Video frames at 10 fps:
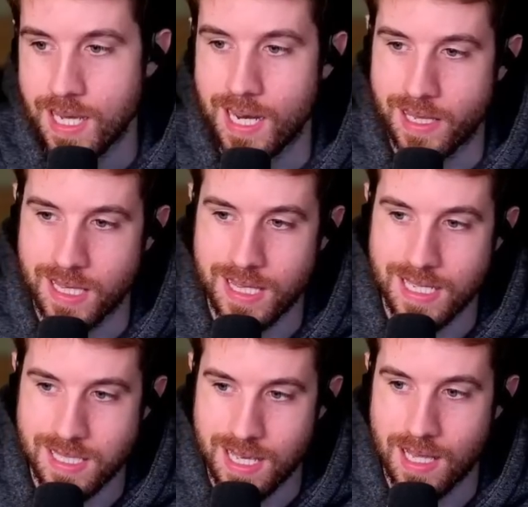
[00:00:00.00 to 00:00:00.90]
And I think
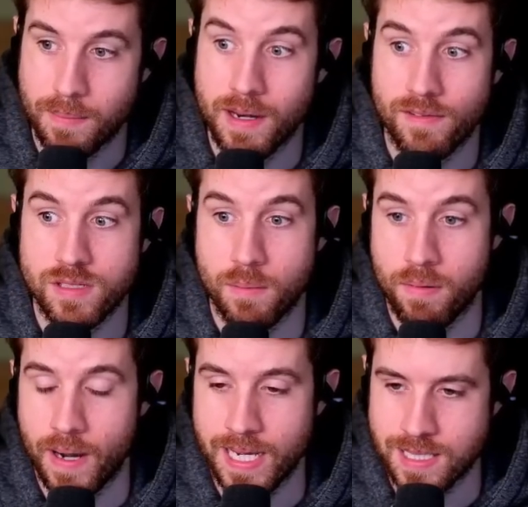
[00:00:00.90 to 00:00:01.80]
that's the element of
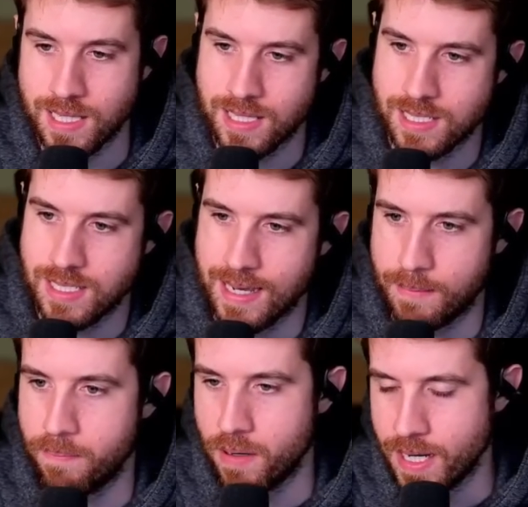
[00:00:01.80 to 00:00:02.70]
surprise that this deck
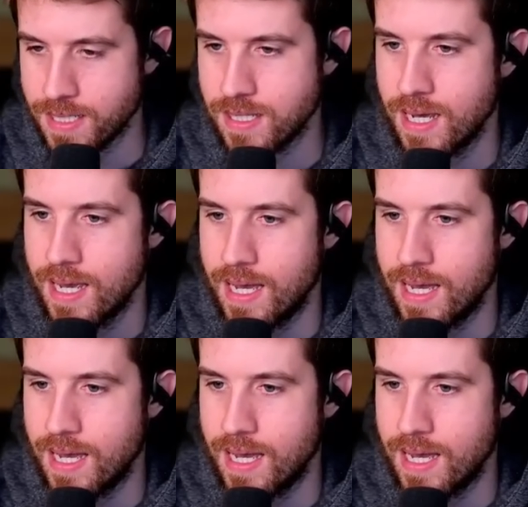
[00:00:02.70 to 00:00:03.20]
brings,